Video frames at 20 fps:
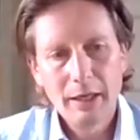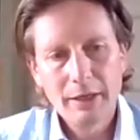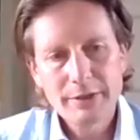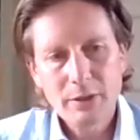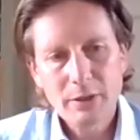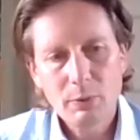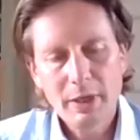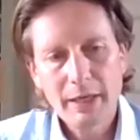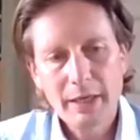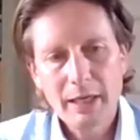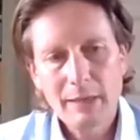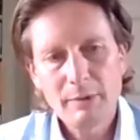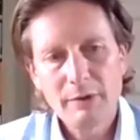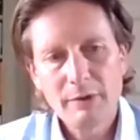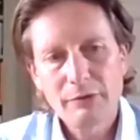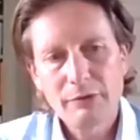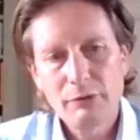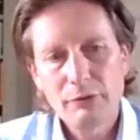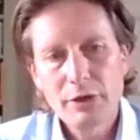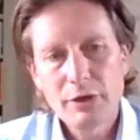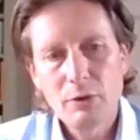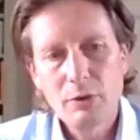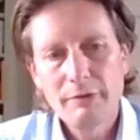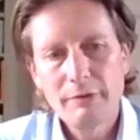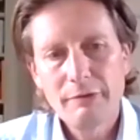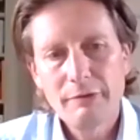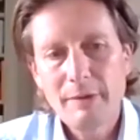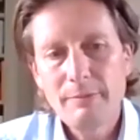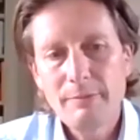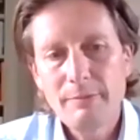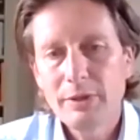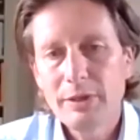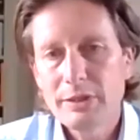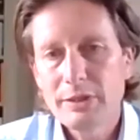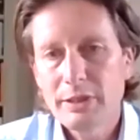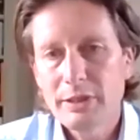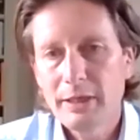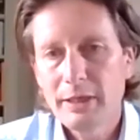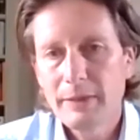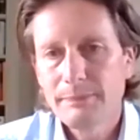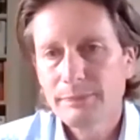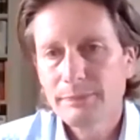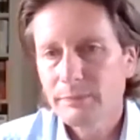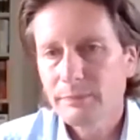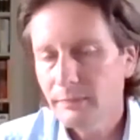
So when it came up for renewal in February this year,